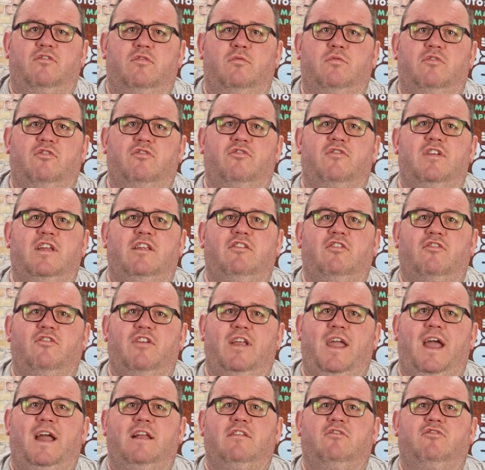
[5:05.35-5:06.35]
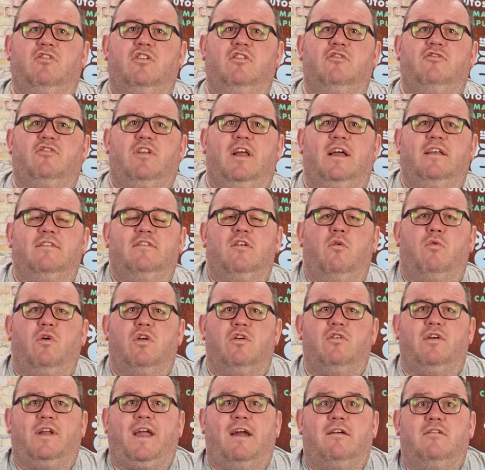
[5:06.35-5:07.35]
So we just need you to get in touch, let us know what
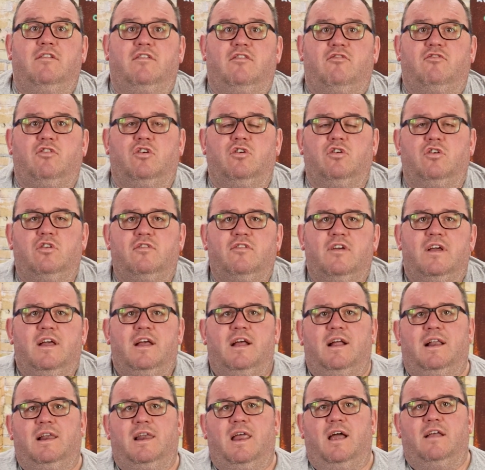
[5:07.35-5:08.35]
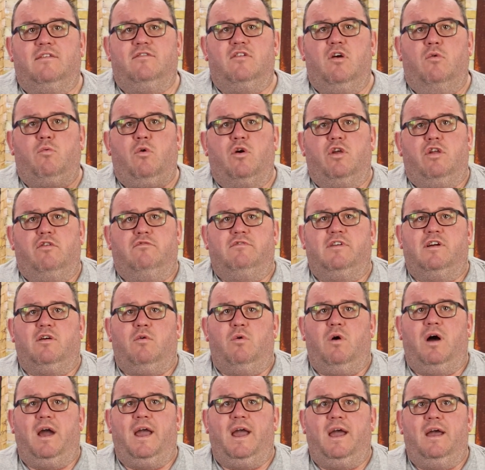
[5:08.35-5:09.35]
your garage is called, let us know what you
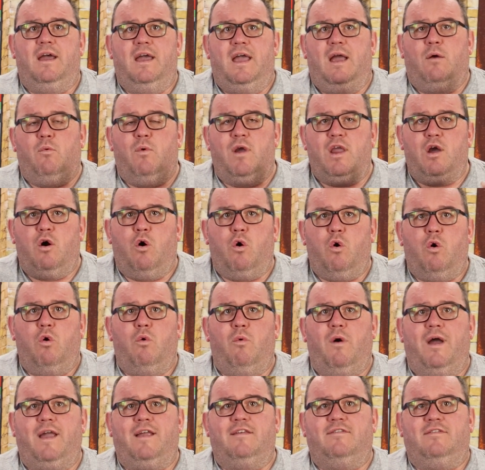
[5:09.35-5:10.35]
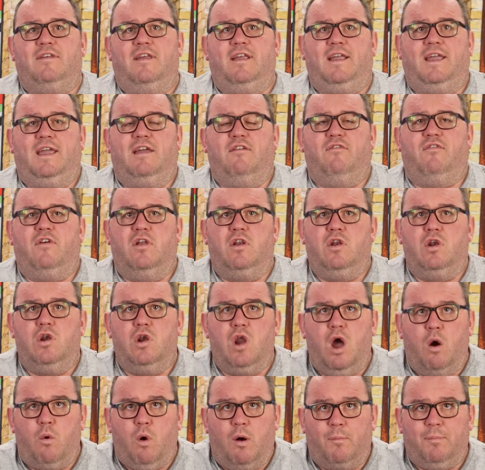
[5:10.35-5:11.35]
require. We always give
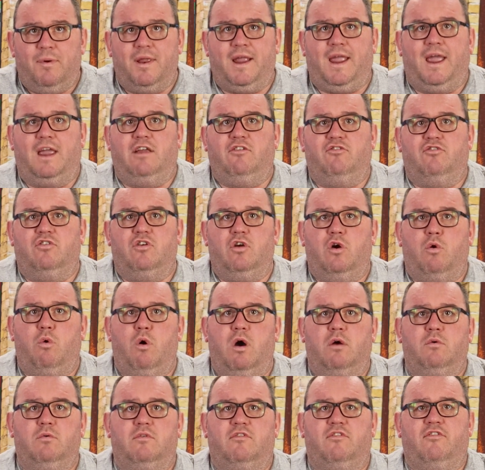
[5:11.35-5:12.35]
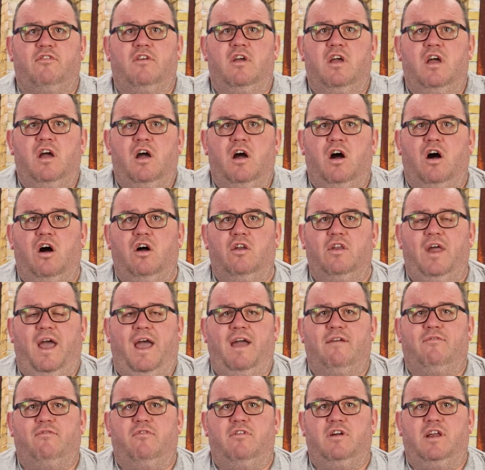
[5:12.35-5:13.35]
no obligation quotes on
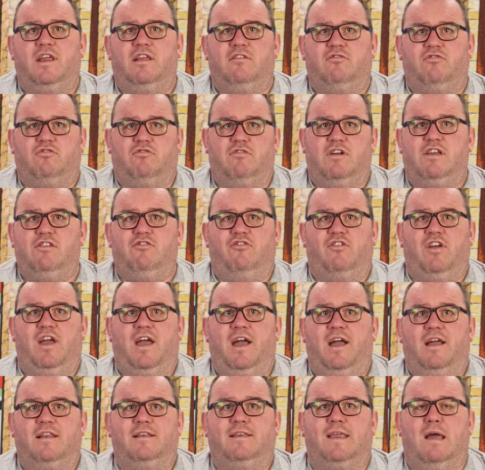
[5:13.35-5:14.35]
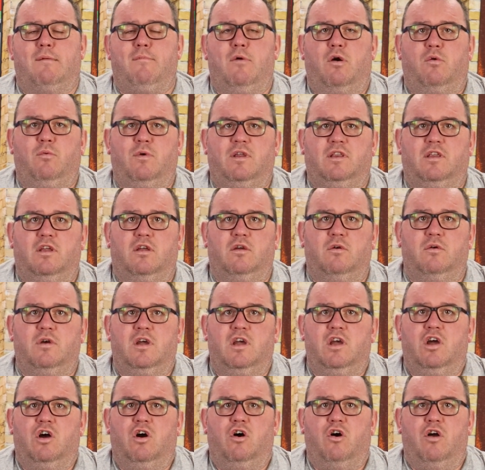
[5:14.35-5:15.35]
every screen share and demo we do,
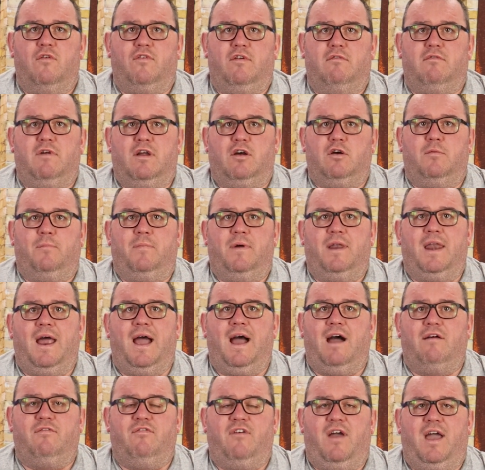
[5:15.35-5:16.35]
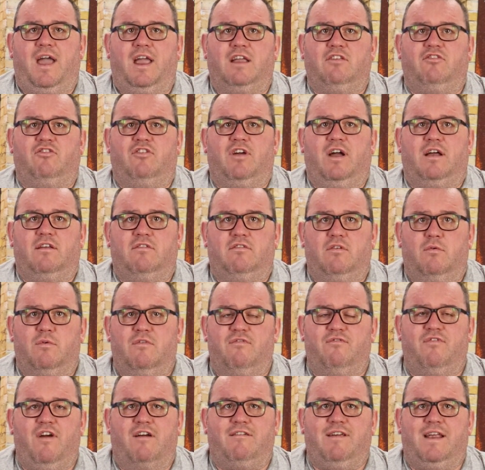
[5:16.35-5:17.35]
or if you ring up and have a chat. So we're
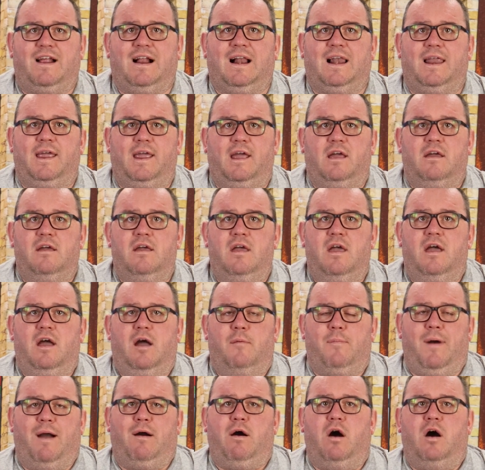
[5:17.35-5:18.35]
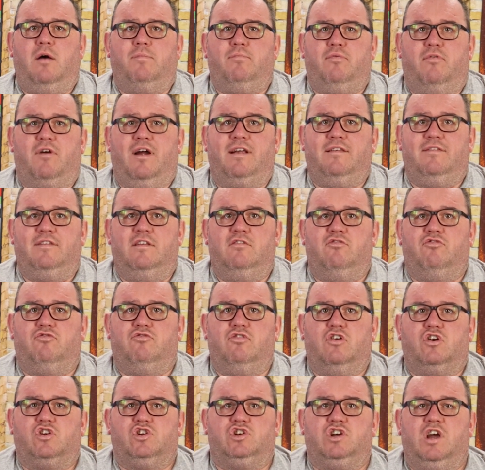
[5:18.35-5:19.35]
very clear about our pricing
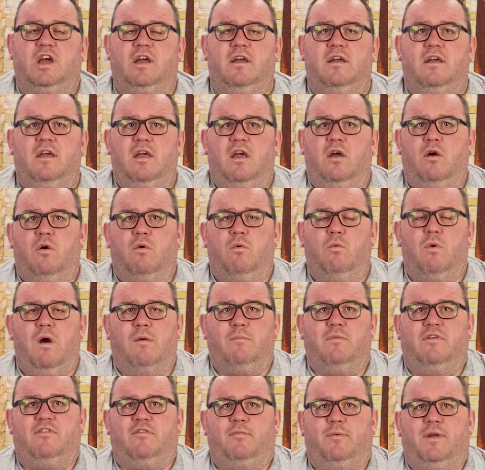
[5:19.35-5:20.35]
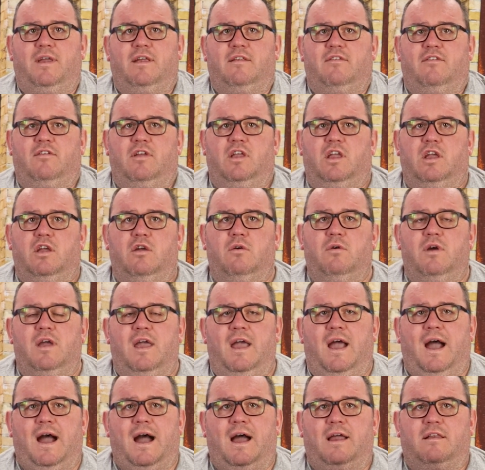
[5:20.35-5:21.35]
structure when we speak to you,
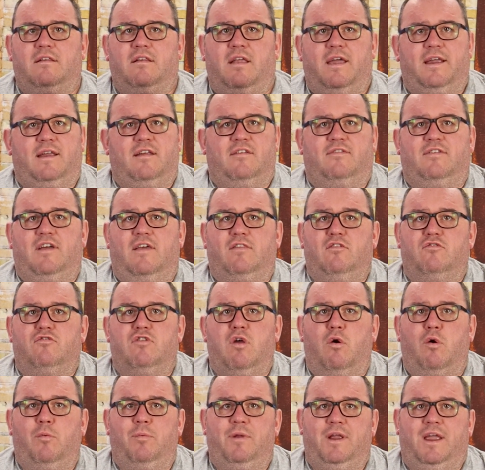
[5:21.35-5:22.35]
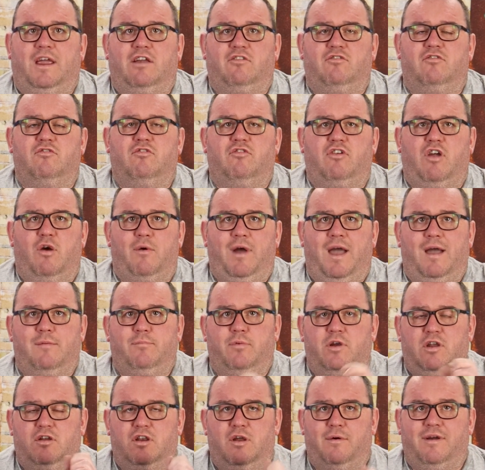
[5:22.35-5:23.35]
and like I say, there's no obligation to go ahead,
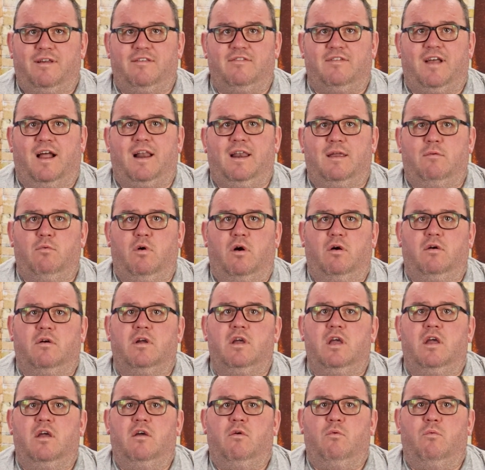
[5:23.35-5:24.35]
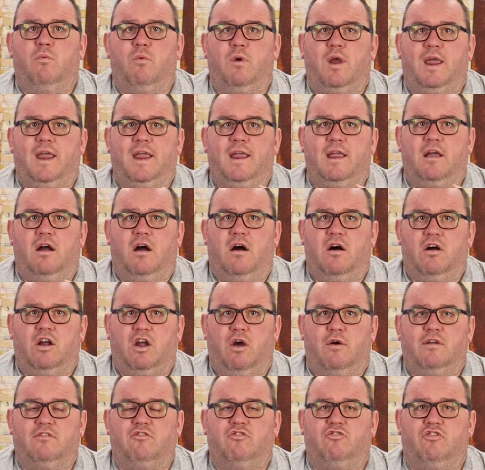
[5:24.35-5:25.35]
but you know exactly what we are
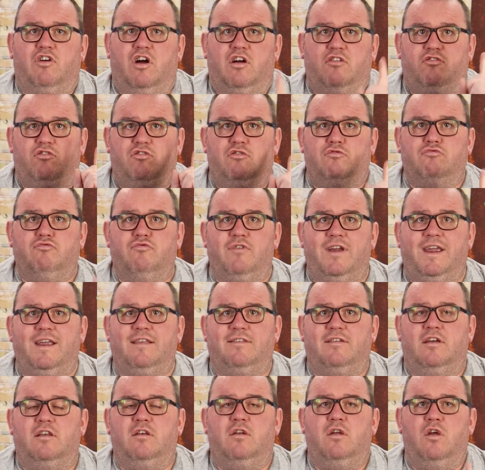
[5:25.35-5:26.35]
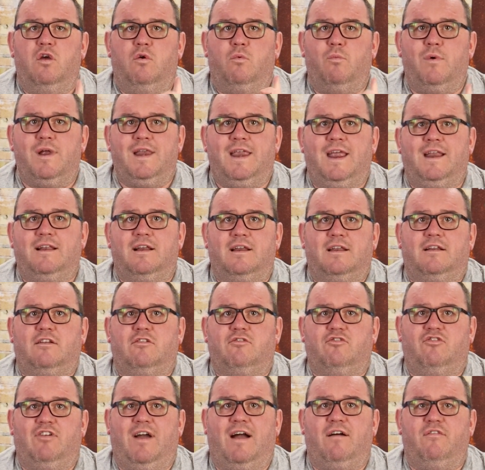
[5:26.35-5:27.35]
going to charge. The reason we need a
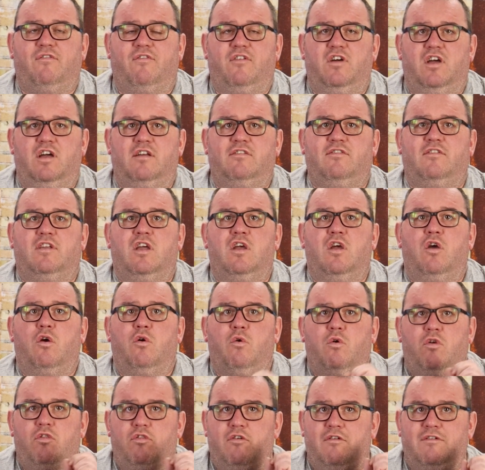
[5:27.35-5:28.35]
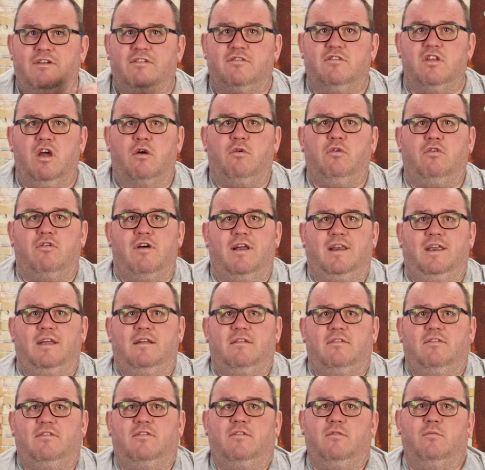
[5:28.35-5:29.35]
little chat first, there is no
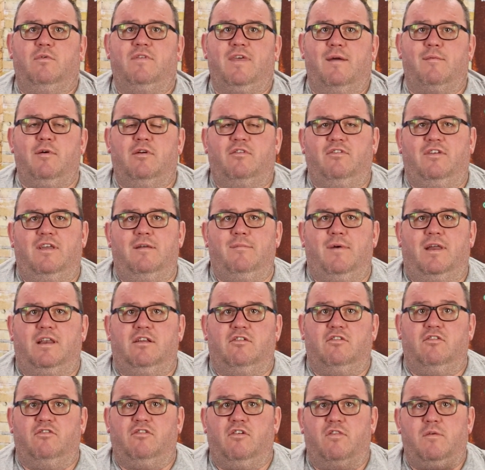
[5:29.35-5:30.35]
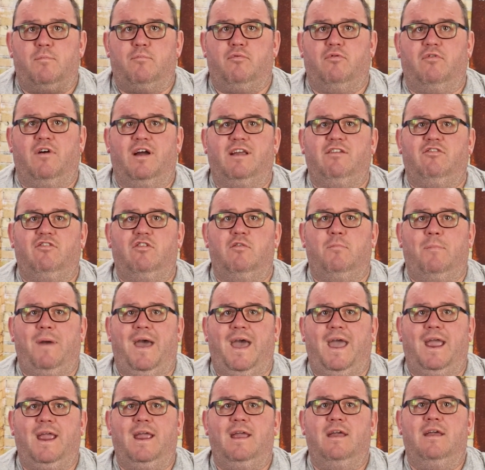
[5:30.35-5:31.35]
credits with MOT Manager, so the price you
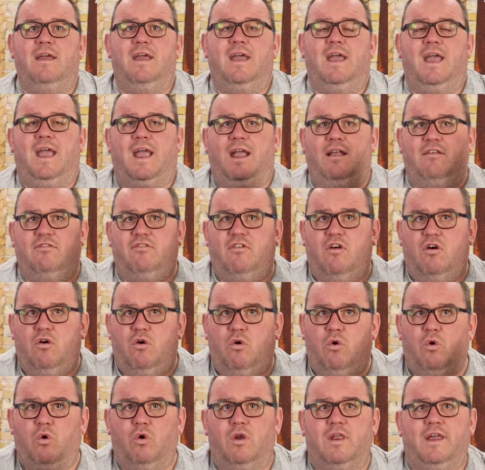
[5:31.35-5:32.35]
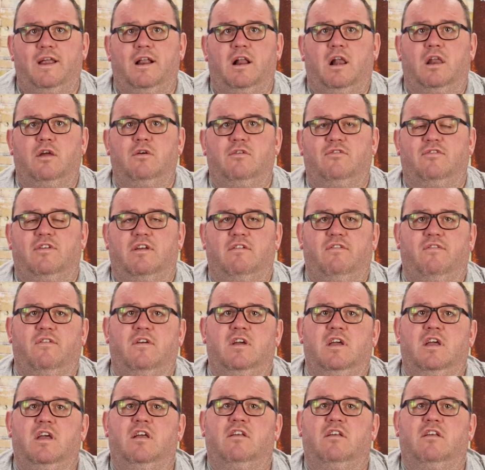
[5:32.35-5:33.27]
pay is all inclusive.